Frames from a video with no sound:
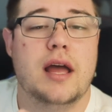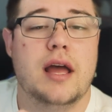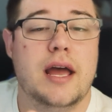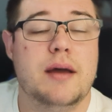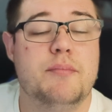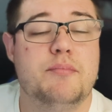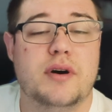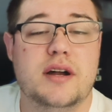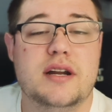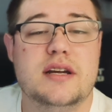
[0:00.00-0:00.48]

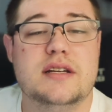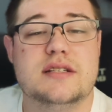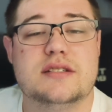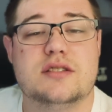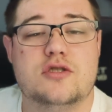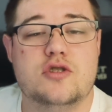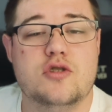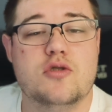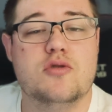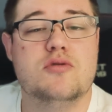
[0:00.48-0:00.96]
and buddies
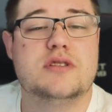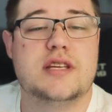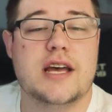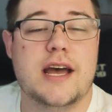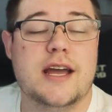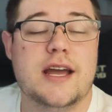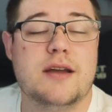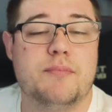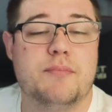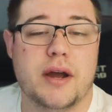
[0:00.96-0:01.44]
do
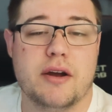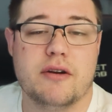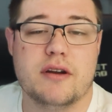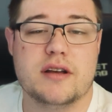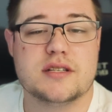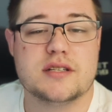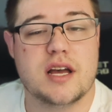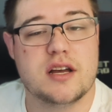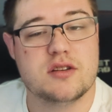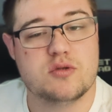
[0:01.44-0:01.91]
take
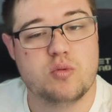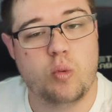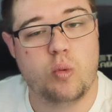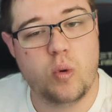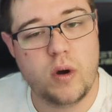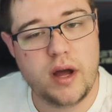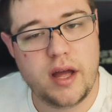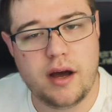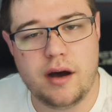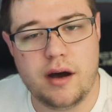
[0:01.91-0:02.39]
berries as
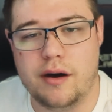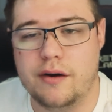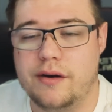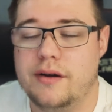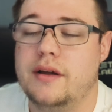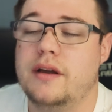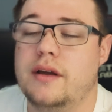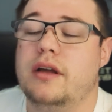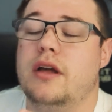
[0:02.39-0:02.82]
well.